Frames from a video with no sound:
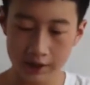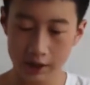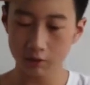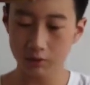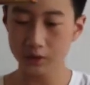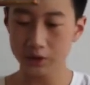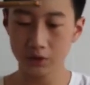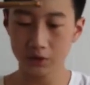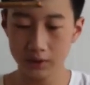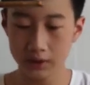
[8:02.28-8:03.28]
Now what we
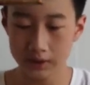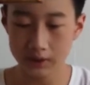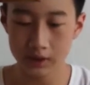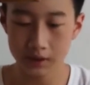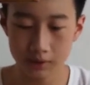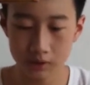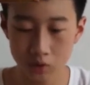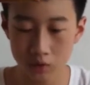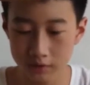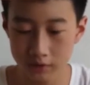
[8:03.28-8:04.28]
do in this step is
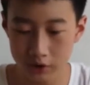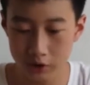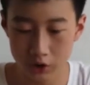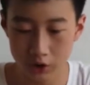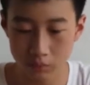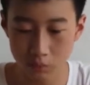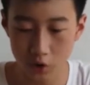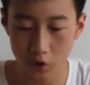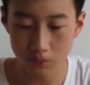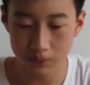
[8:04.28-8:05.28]
sort of just
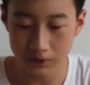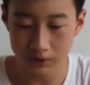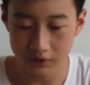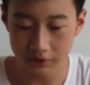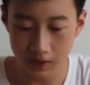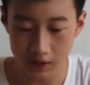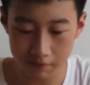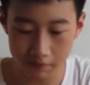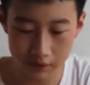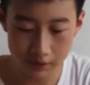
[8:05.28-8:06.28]
open this
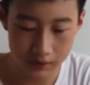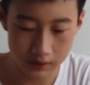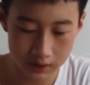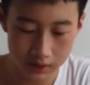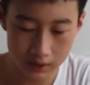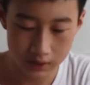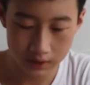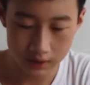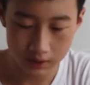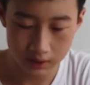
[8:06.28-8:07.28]
flap
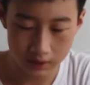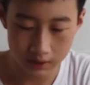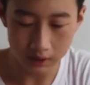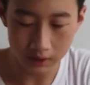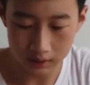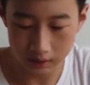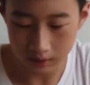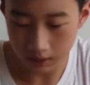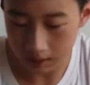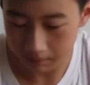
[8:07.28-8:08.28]
and
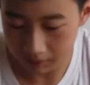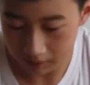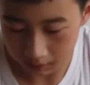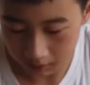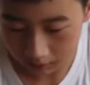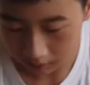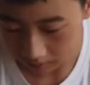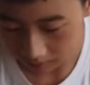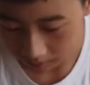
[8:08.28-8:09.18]
collapse it.